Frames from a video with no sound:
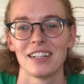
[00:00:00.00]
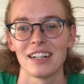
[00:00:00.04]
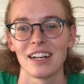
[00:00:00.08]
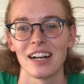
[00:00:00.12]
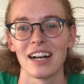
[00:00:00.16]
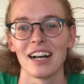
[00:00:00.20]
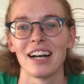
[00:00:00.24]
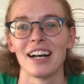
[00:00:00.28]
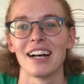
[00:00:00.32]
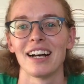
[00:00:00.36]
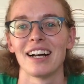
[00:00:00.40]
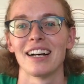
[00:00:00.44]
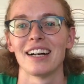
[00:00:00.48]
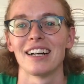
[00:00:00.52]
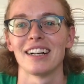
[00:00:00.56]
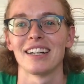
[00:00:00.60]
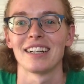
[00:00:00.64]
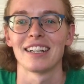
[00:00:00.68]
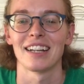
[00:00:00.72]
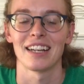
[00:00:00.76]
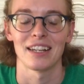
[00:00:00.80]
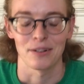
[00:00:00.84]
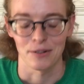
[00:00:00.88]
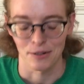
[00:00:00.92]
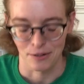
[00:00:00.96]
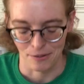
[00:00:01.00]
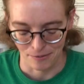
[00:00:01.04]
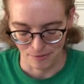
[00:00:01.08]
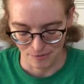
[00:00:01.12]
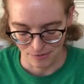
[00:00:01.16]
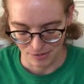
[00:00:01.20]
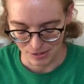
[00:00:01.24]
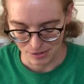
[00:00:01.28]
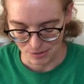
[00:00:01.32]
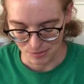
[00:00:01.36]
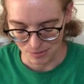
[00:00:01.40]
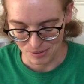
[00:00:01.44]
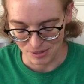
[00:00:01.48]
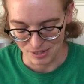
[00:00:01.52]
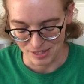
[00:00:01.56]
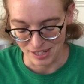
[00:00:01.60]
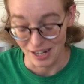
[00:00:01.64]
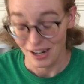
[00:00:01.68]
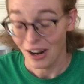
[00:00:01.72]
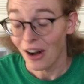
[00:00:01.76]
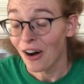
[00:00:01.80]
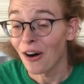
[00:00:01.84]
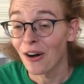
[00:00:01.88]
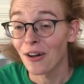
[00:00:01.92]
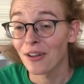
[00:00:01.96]
I don't know if this was at
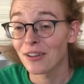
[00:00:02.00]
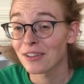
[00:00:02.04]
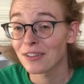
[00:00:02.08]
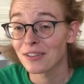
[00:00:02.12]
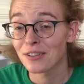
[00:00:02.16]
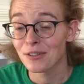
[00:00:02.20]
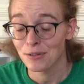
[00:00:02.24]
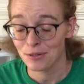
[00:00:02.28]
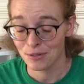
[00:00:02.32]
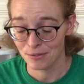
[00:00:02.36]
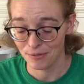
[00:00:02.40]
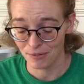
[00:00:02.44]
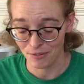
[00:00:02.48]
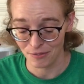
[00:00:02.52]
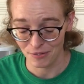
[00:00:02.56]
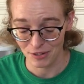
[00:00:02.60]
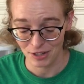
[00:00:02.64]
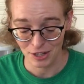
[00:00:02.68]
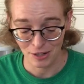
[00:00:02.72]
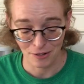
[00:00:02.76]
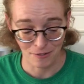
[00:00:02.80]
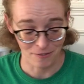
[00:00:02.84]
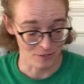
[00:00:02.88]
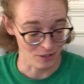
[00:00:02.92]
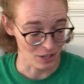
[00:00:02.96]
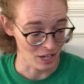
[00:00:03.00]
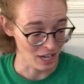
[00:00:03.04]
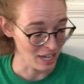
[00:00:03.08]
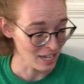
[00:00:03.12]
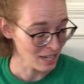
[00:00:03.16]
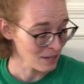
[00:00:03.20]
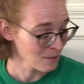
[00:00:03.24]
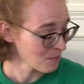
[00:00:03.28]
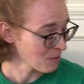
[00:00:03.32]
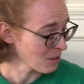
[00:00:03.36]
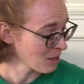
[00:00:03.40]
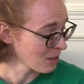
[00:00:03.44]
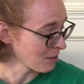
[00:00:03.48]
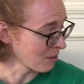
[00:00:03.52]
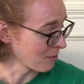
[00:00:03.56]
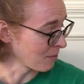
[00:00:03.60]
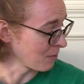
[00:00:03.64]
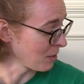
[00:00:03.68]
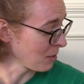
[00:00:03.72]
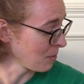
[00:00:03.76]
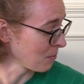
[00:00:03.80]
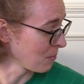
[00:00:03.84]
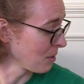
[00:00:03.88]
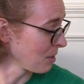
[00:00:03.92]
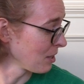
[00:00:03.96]
all a useful video for anyone or if
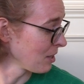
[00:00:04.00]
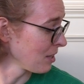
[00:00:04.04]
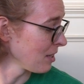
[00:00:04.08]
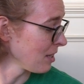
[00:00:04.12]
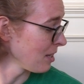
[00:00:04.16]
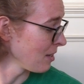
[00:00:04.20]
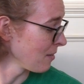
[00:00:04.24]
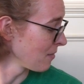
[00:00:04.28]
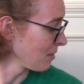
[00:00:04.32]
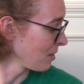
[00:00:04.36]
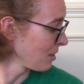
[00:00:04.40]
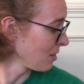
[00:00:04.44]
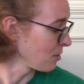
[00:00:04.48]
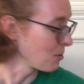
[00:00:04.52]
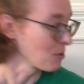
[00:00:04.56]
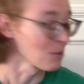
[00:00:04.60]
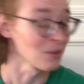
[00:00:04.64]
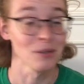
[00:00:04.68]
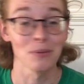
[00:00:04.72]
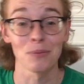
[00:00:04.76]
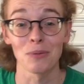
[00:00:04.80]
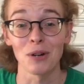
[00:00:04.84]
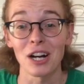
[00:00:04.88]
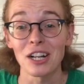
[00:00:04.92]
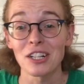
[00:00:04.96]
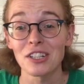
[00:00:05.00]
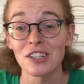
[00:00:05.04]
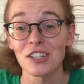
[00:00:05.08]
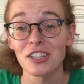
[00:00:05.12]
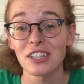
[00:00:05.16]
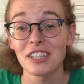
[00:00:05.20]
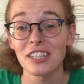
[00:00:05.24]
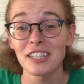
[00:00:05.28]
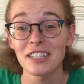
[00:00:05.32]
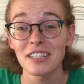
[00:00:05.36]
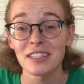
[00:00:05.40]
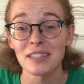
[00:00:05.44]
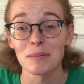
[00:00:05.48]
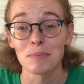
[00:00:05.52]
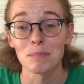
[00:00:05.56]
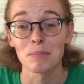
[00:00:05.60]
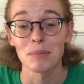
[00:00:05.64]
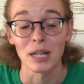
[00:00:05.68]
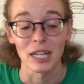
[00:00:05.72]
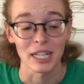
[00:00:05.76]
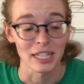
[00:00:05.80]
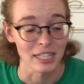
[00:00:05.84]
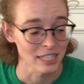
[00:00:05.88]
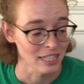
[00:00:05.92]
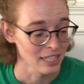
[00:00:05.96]
anyone even enjoyed watching this,
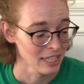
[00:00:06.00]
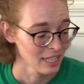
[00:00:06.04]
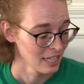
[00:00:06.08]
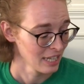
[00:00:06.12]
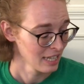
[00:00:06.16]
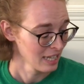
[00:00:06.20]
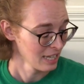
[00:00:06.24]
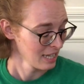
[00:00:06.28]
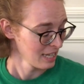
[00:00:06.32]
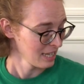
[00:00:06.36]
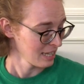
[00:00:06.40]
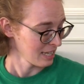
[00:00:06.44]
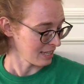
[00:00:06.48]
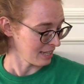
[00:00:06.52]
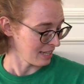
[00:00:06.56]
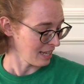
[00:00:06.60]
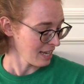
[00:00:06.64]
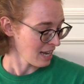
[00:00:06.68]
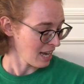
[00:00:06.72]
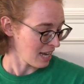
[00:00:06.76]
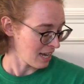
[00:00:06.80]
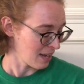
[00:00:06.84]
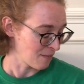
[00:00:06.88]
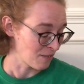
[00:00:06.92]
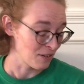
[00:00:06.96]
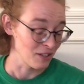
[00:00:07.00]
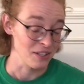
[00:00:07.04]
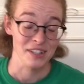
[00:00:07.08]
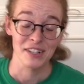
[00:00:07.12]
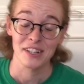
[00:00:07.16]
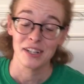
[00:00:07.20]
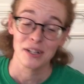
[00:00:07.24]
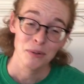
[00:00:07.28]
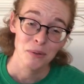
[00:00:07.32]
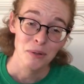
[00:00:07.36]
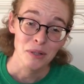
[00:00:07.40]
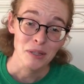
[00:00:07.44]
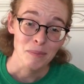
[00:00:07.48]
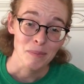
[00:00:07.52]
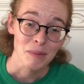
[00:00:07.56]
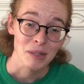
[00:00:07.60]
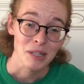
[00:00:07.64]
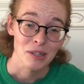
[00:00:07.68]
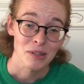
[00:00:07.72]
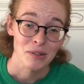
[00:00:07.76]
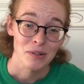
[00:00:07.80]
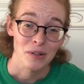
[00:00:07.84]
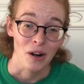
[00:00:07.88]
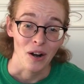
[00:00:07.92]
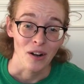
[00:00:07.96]
but yeah, if you stuck with me
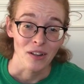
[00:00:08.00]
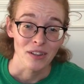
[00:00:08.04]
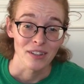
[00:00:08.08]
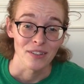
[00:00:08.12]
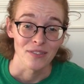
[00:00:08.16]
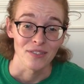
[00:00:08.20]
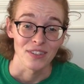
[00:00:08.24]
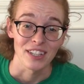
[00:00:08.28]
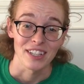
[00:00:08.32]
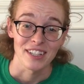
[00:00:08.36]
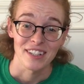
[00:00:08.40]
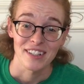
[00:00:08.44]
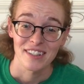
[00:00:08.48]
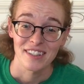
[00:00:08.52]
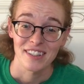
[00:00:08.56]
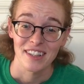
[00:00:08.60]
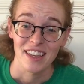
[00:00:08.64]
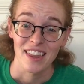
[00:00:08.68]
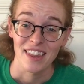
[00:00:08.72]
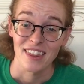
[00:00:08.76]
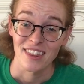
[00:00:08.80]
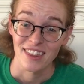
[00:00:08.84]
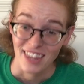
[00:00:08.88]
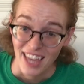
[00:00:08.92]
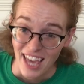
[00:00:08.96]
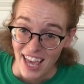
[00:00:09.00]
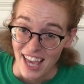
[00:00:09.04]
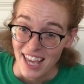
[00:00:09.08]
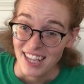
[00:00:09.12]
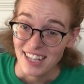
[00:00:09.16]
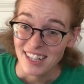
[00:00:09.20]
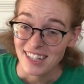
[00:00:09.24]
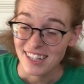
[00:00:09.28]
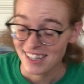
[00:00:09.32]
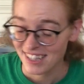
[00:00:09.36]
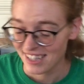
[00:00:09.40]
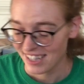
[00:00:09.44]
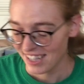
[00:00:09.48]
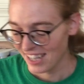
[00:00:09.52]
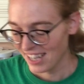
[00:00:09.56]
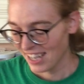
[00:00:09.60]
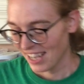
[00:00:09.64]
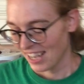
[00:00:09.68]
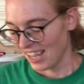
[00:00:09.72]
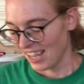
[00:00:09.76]
through all of this, thanks.